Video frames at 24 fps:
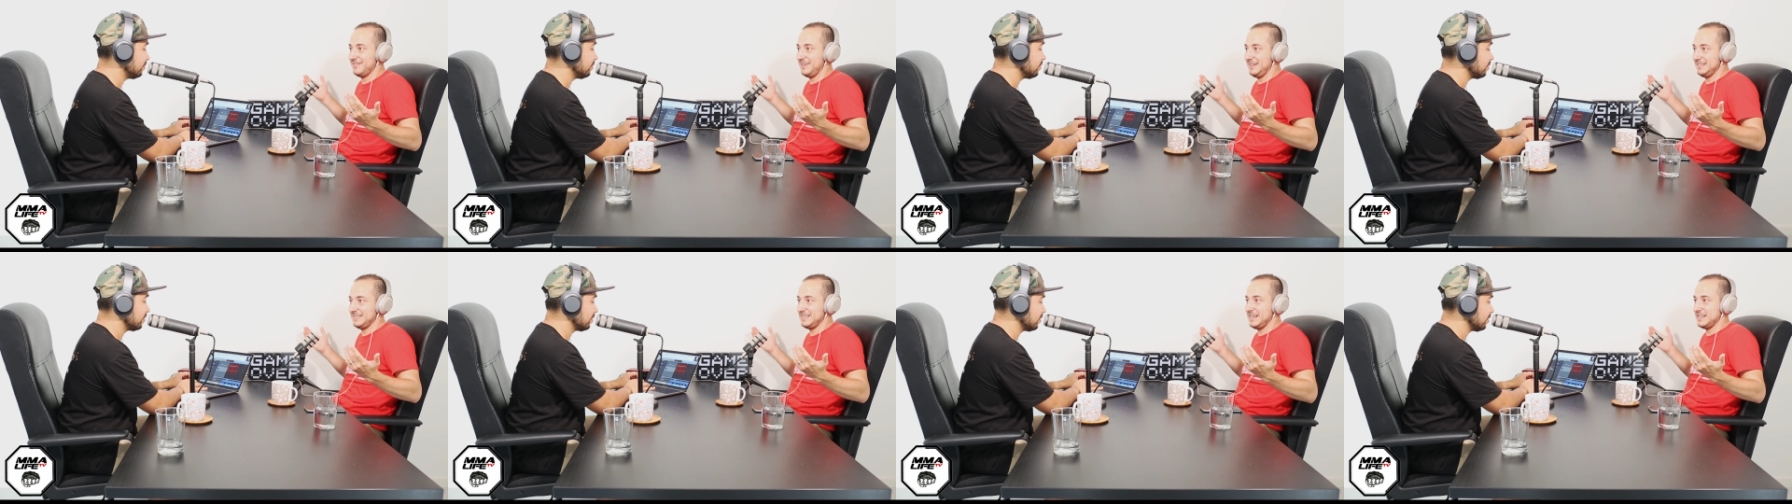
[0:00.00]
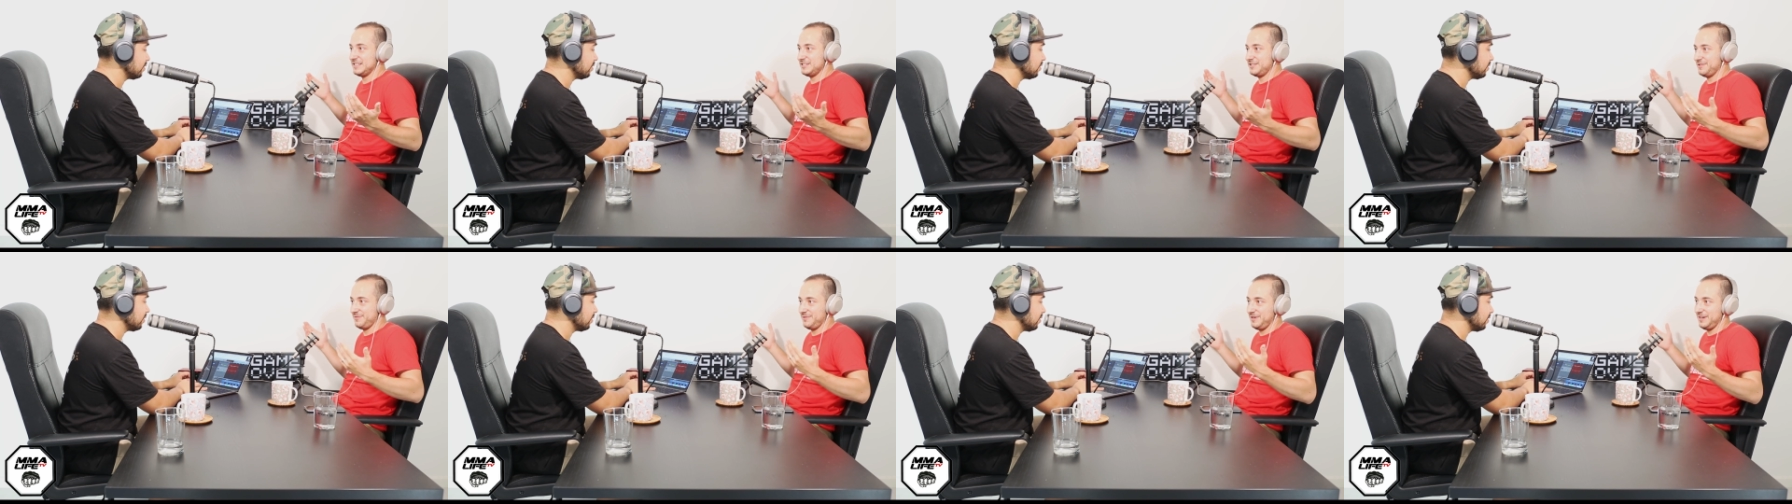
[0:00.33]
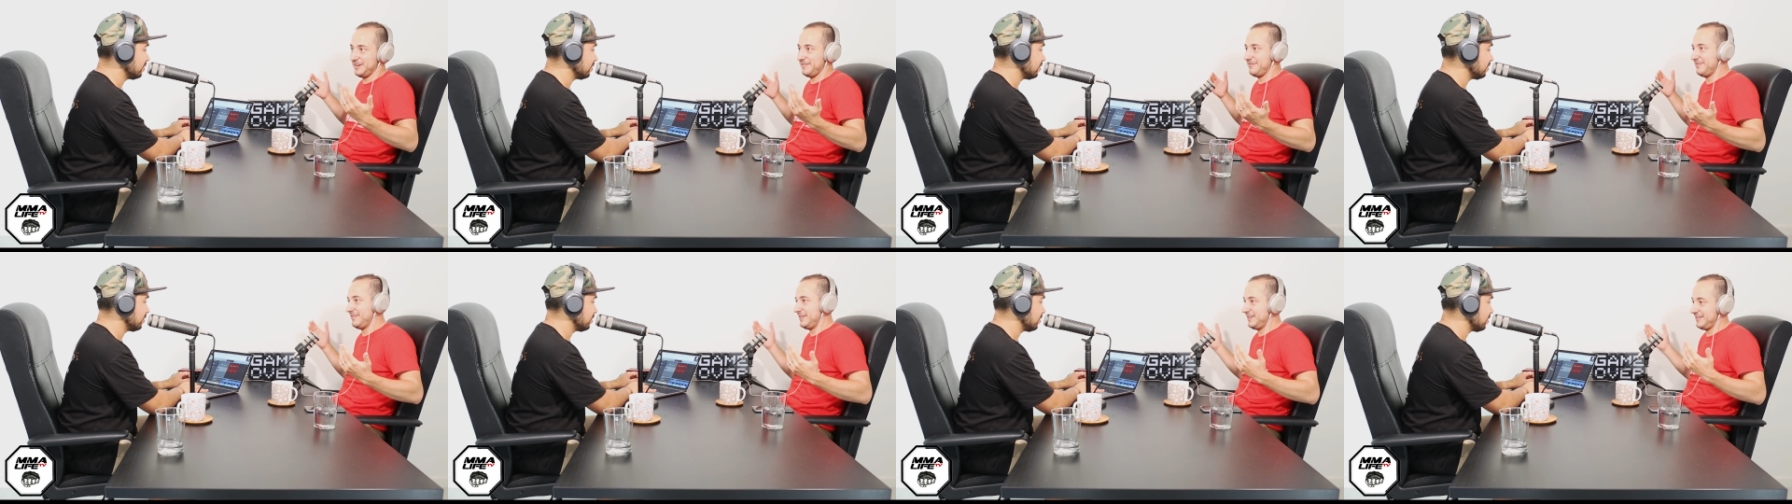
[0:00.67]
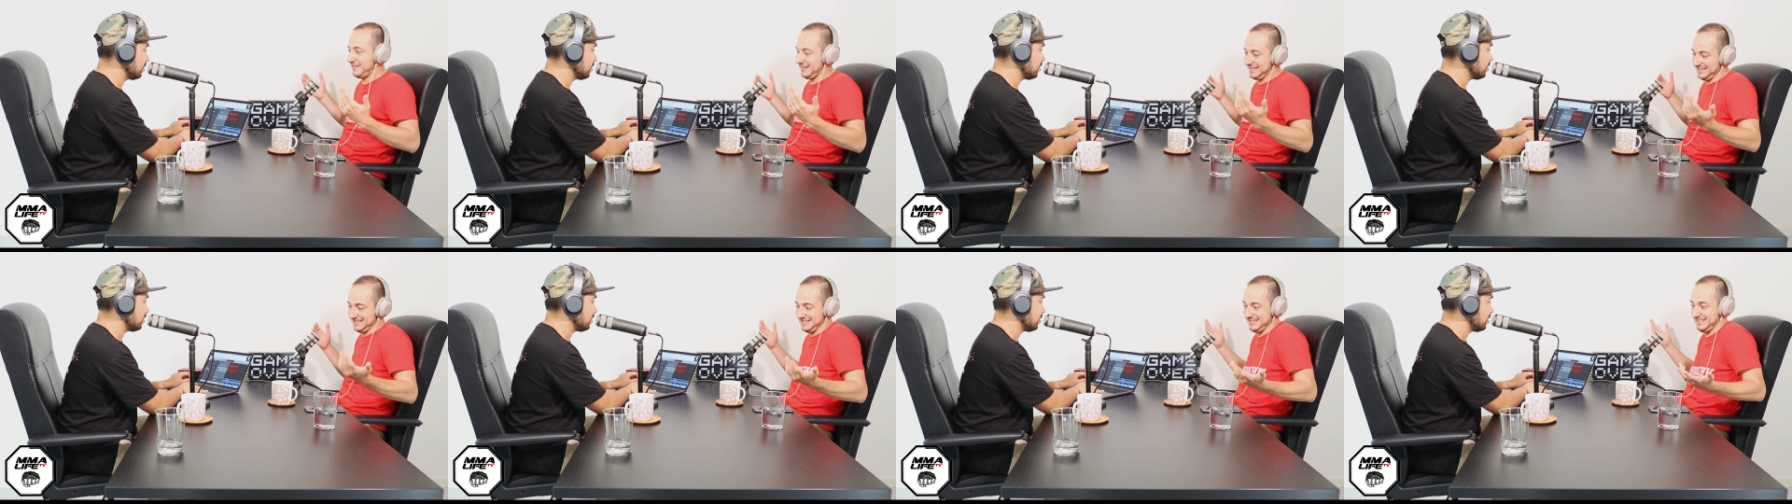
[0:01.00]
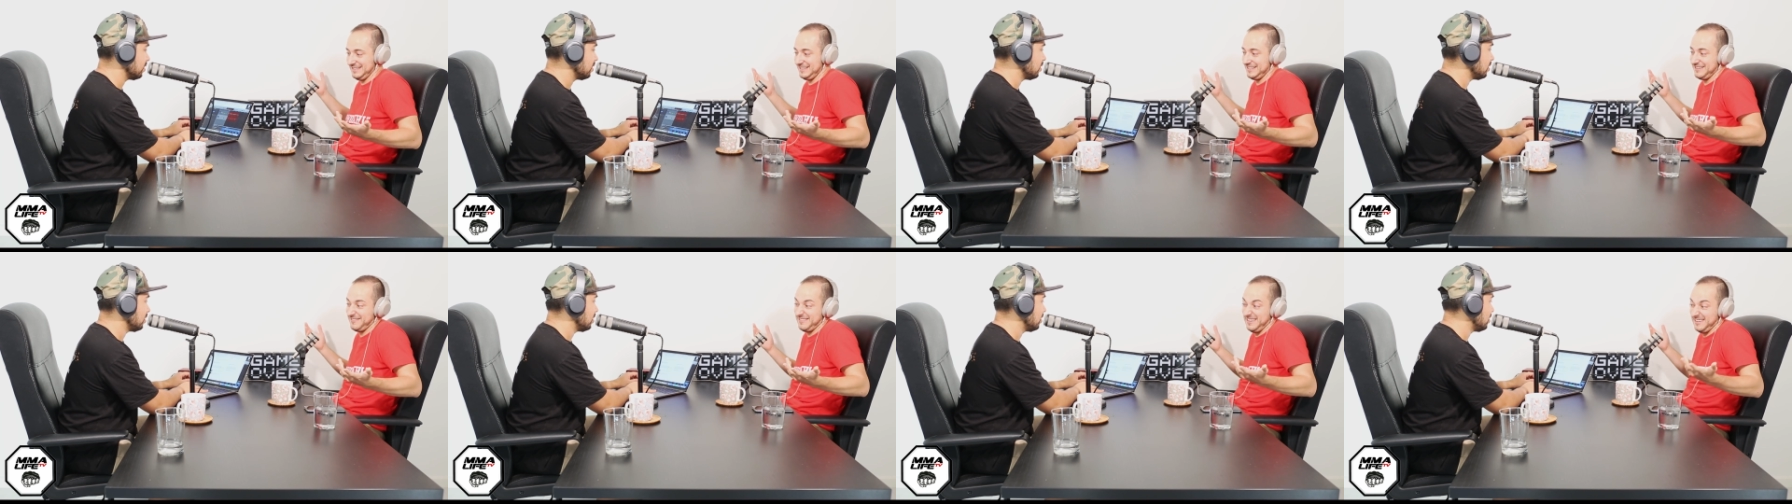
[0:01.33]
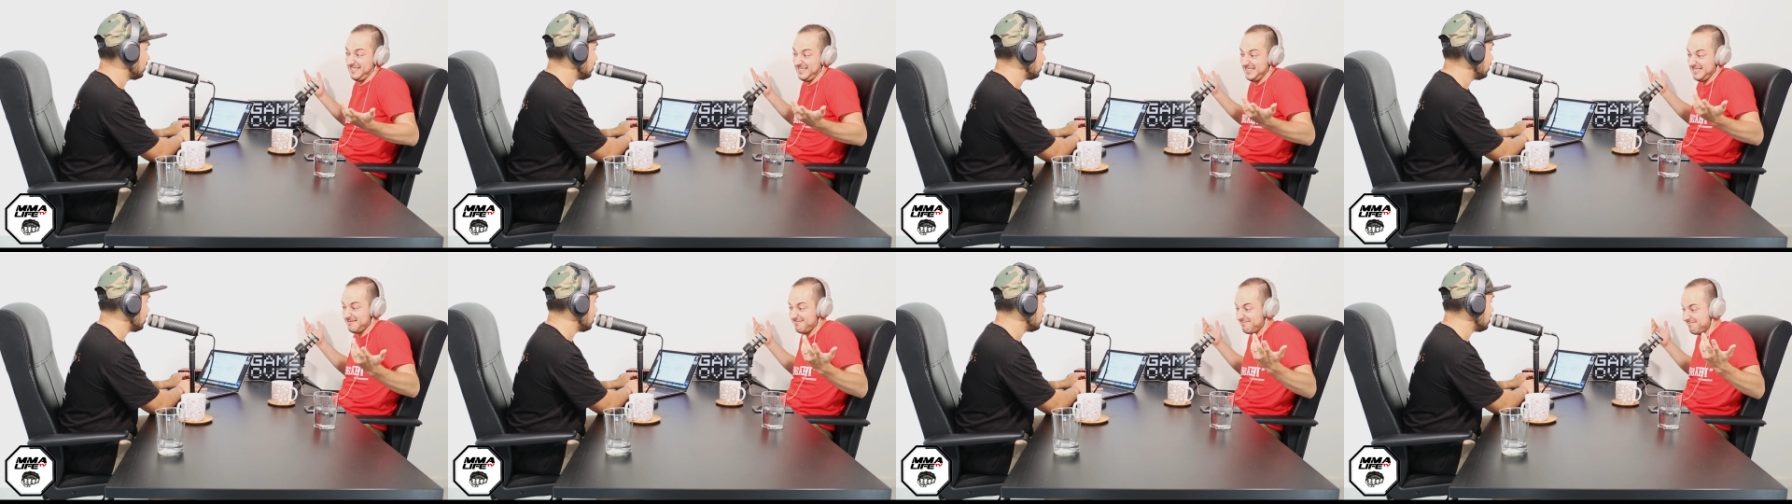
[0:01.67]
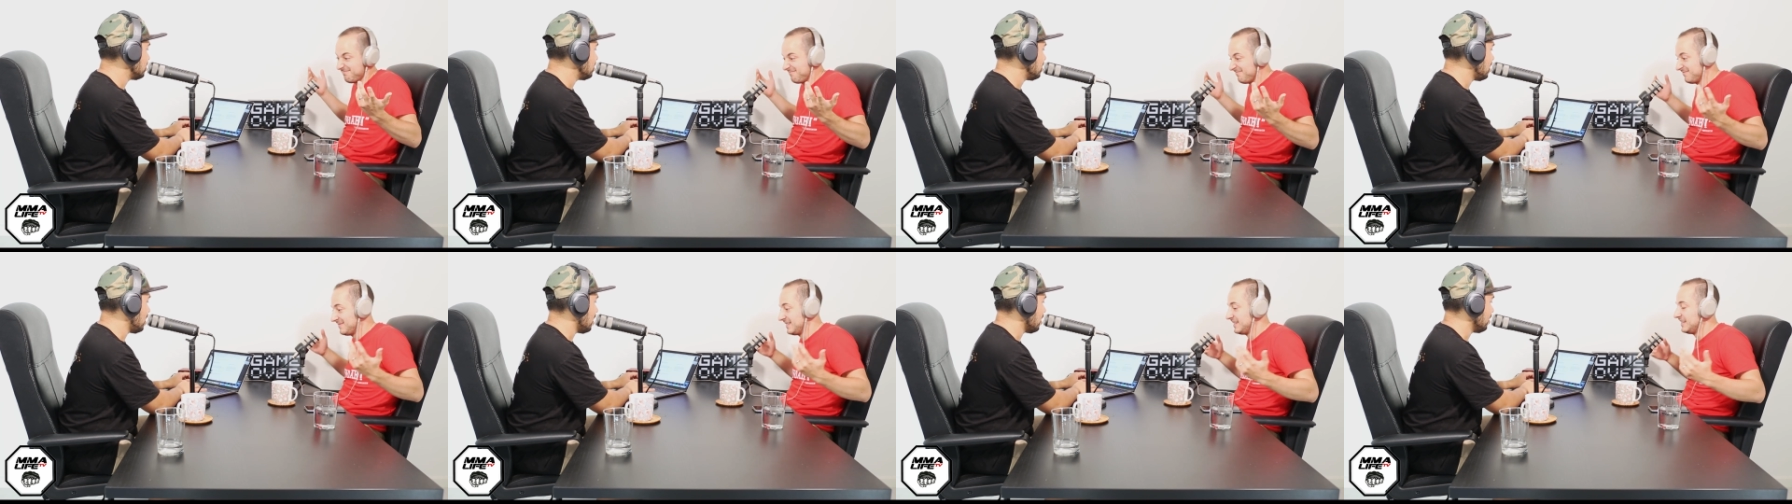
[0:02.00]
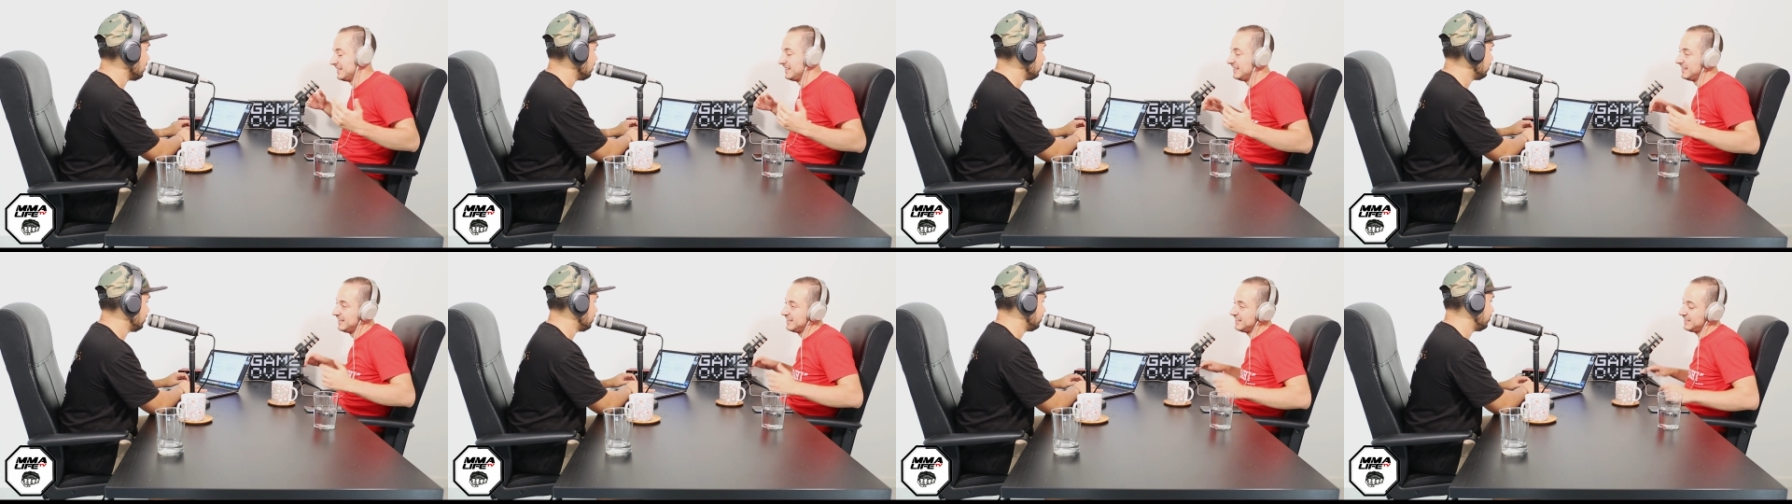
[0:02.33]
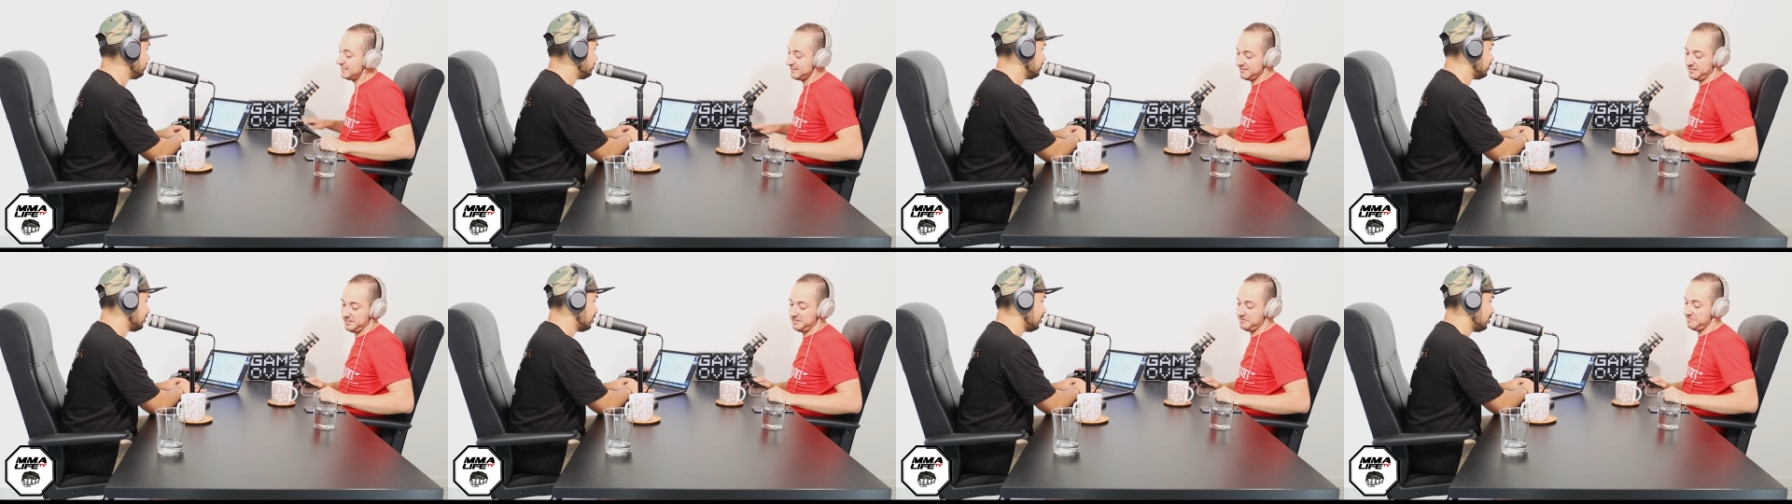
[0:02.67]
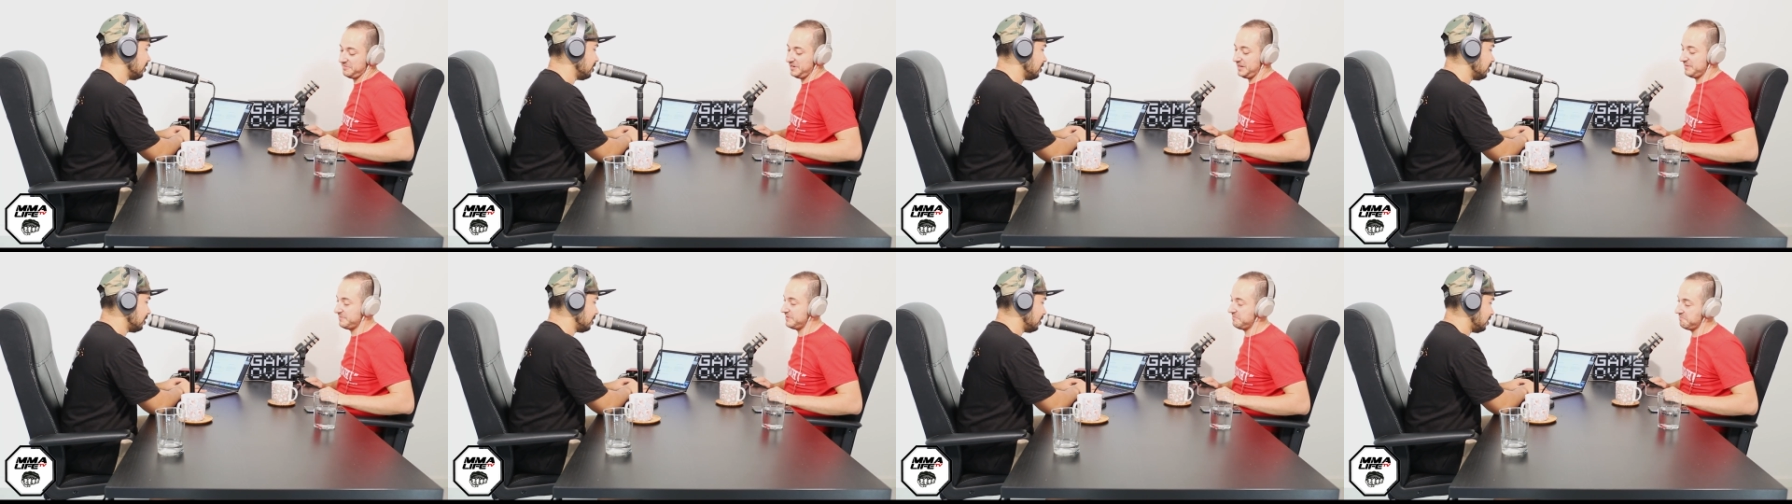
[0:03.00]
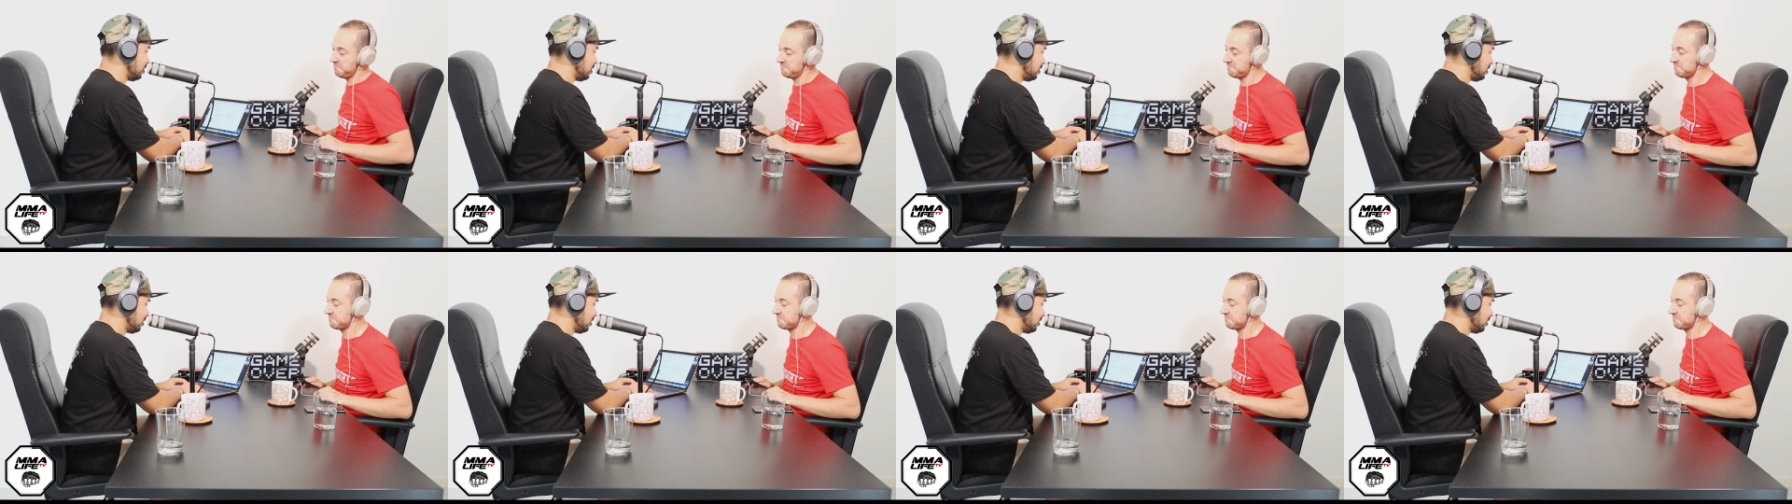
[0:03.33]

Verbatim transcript: and it takes you a while to figure out how to get around it yeah i don't blame you